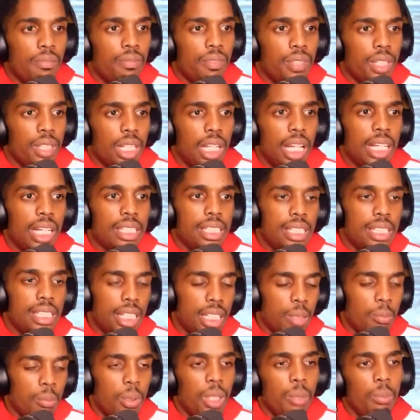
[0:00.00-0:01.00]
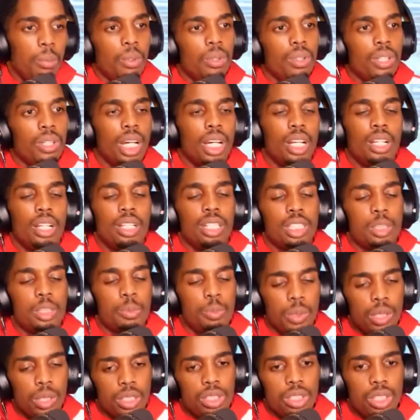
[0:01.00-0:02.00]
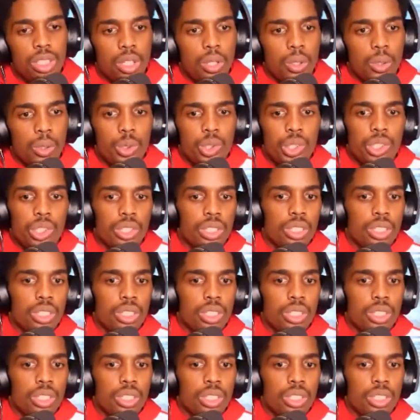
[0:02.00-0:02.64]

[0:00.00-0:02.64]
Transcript: and I seen the people and I experienced the culture,